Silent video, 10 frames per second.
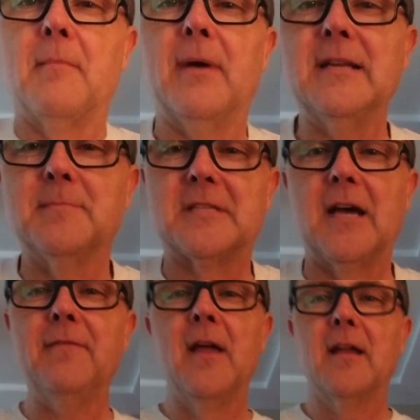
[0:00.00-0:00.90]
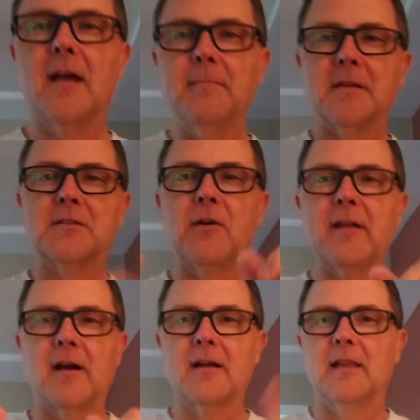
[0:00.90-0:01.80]
to buy some stuff, come to
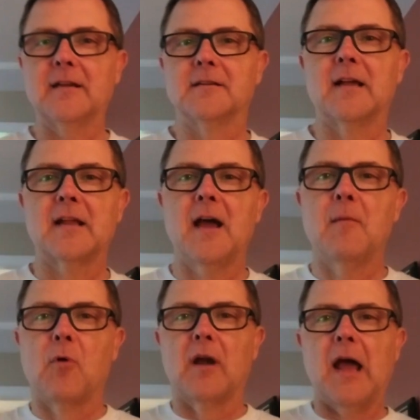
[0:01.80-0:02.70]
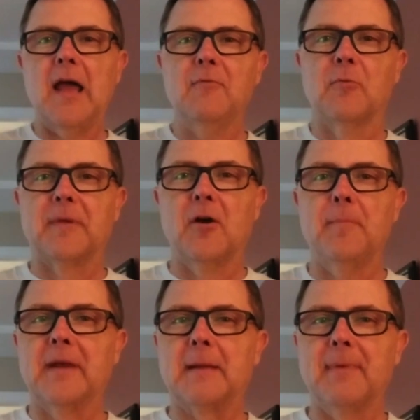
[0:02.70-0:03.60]
ToyCarCollector.com where I will be
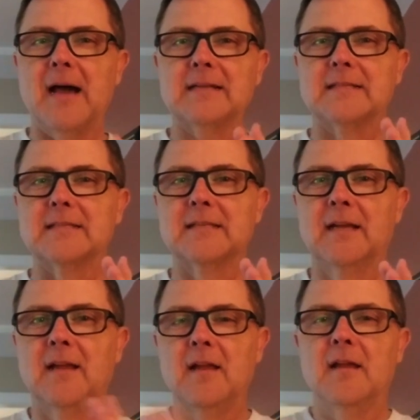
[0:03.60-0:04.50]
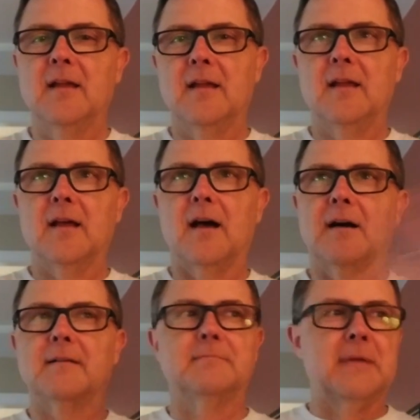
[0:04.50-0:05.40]
opening boxes
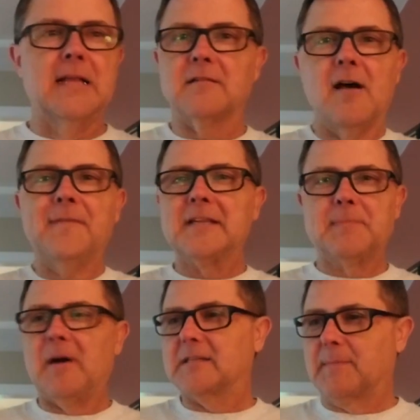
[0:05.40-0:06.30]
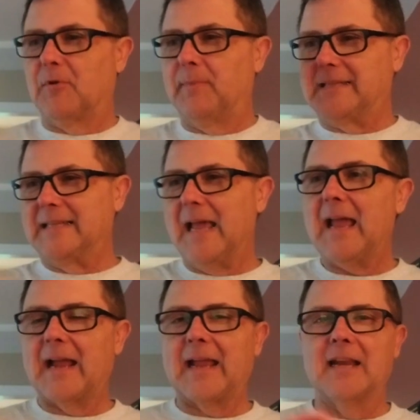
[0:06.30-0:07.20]
as often as possible. But today
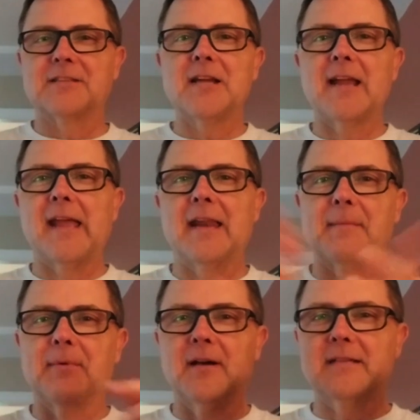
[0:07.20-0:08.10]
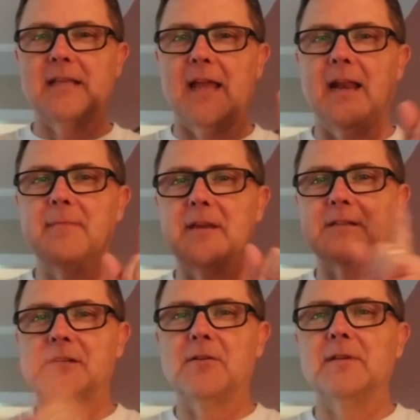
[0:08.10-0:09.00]
I got a gigantic box and I'm going to
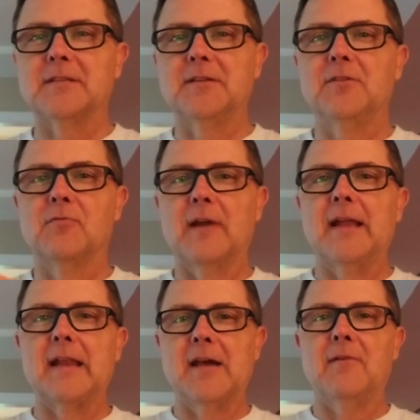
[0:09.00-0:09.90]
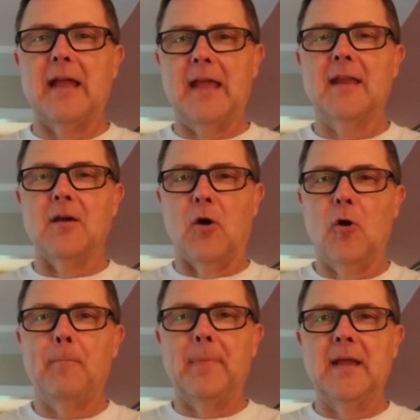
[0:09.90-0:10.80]
show it to you right now and
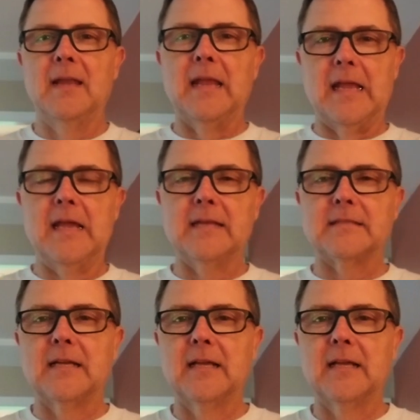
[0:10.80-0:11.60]
open it.